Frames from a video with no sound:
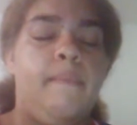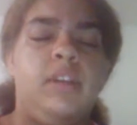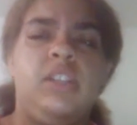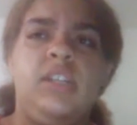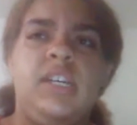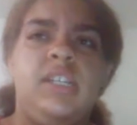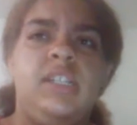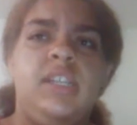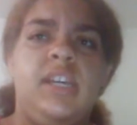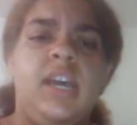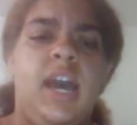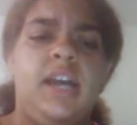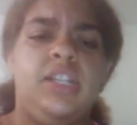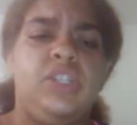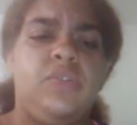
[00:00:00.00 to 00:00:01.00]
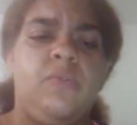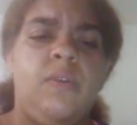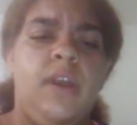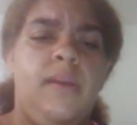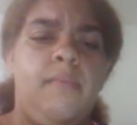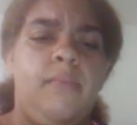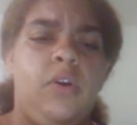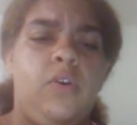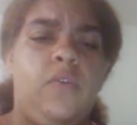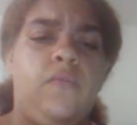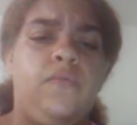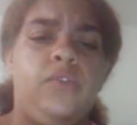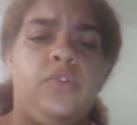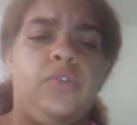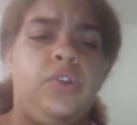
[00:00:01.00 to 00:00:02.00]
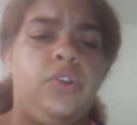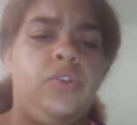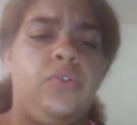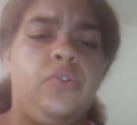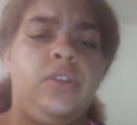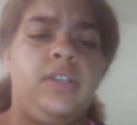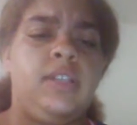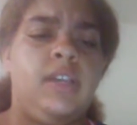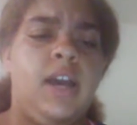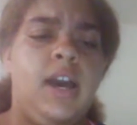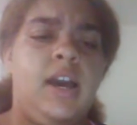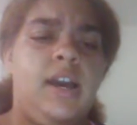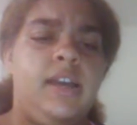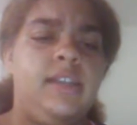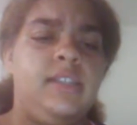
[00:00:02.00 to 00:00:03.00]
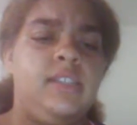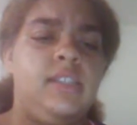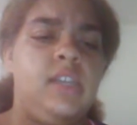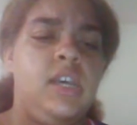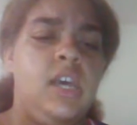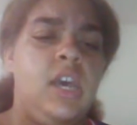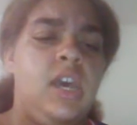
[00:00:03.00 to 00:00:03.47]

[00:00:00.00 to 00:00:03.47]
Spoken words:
Majestic as a rainbow flowing through the skies,